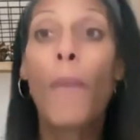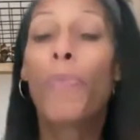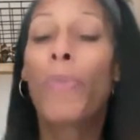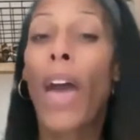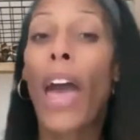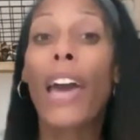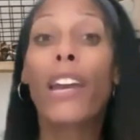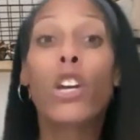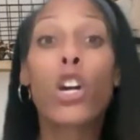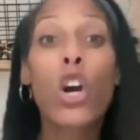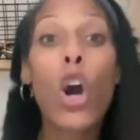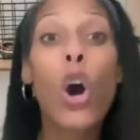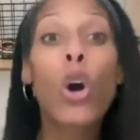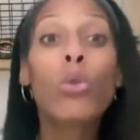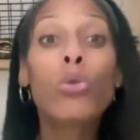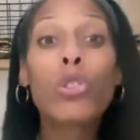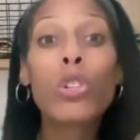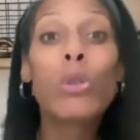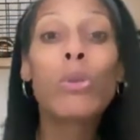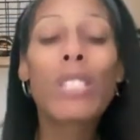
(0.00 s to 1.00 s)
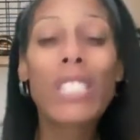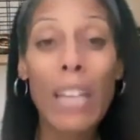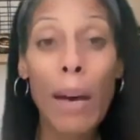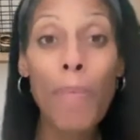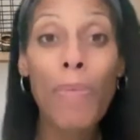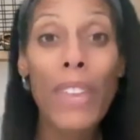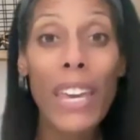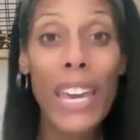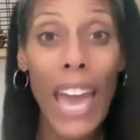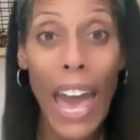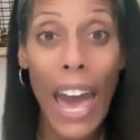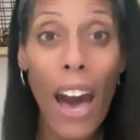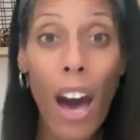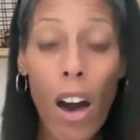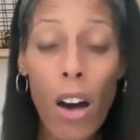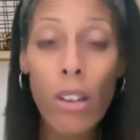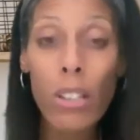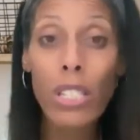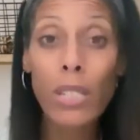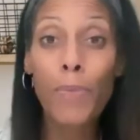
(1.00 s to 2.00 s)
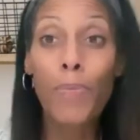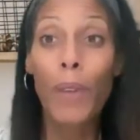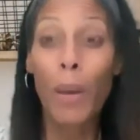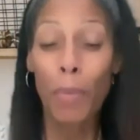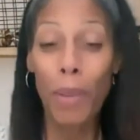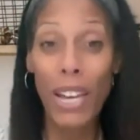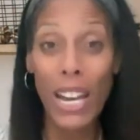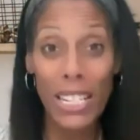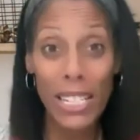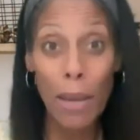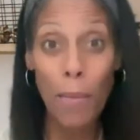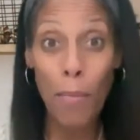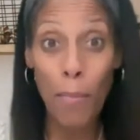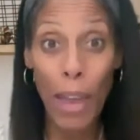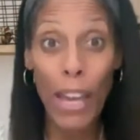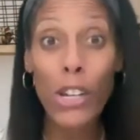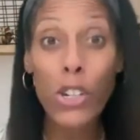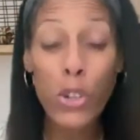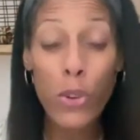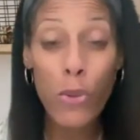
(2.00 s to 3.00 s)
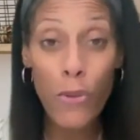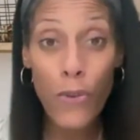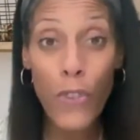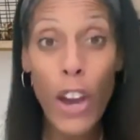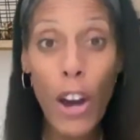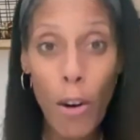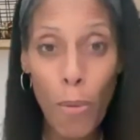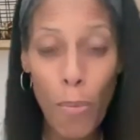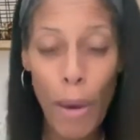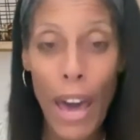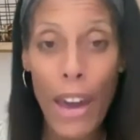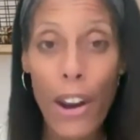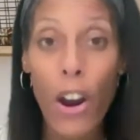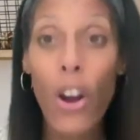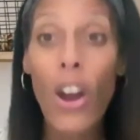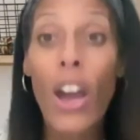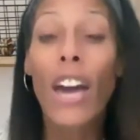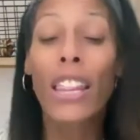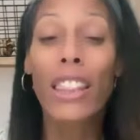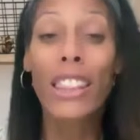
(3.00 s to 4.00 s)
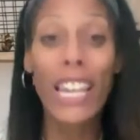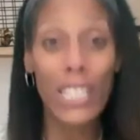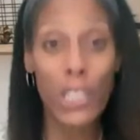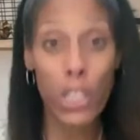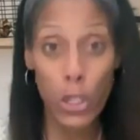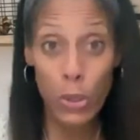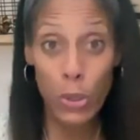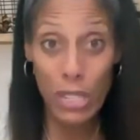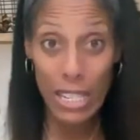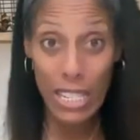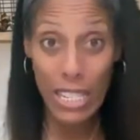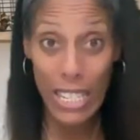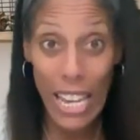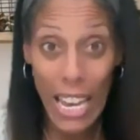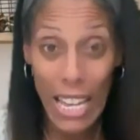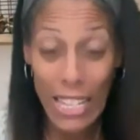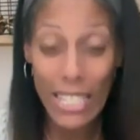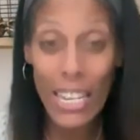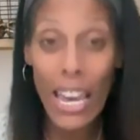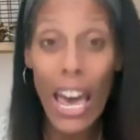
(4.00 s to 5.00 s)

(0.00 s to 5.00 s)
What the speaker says: and go do something else because it makes you feel better than to sit